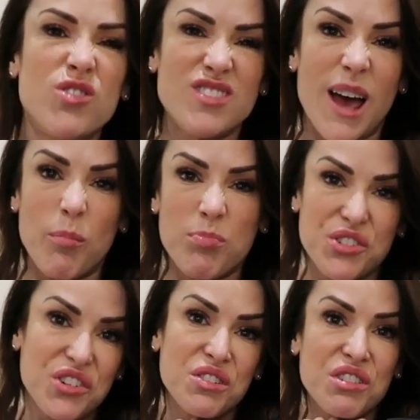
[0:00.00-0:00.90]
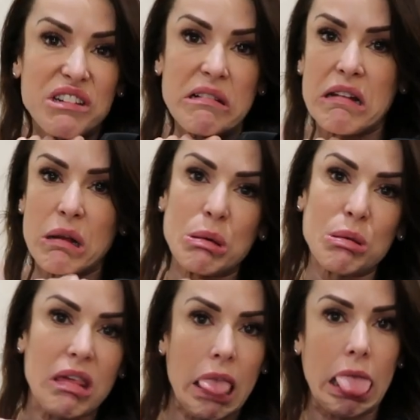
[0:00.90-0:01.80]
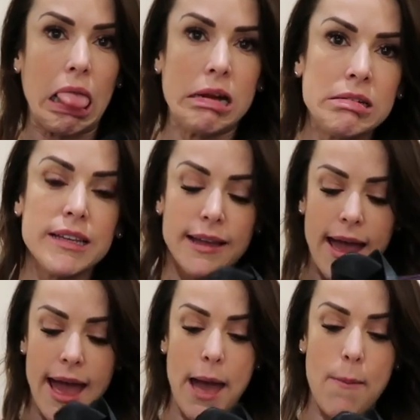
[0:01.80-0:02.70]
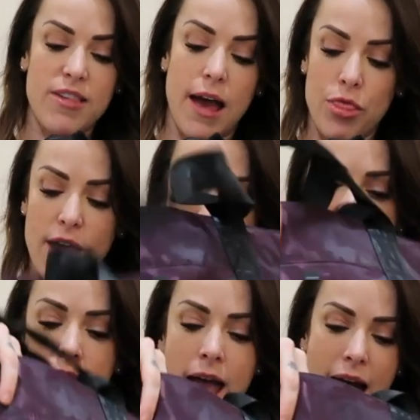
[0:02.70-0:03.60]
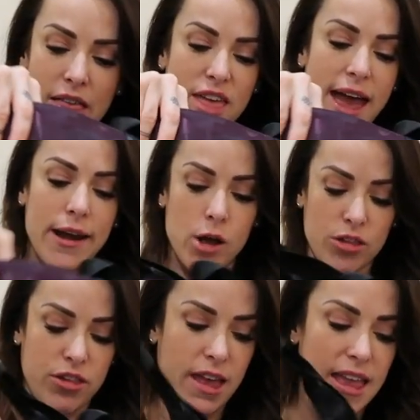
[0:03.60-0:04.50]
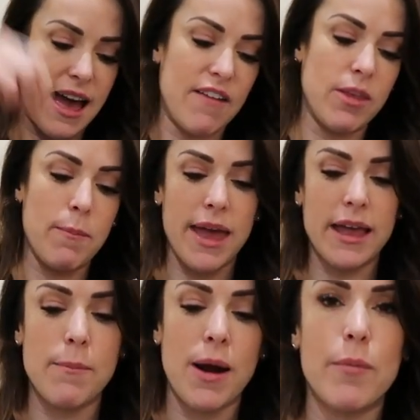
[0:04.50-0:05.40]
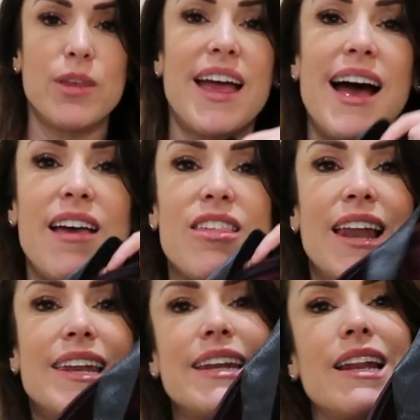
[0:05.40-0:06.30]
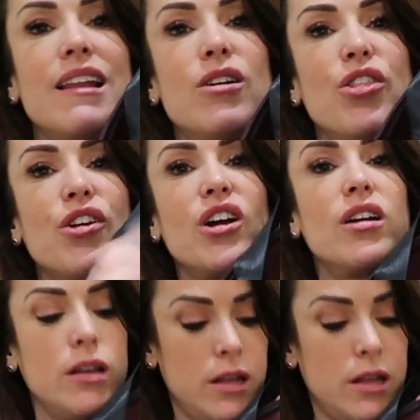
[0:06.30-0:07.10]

damp, dirty clothes um, down there. And then also then you have the main compartment that has little other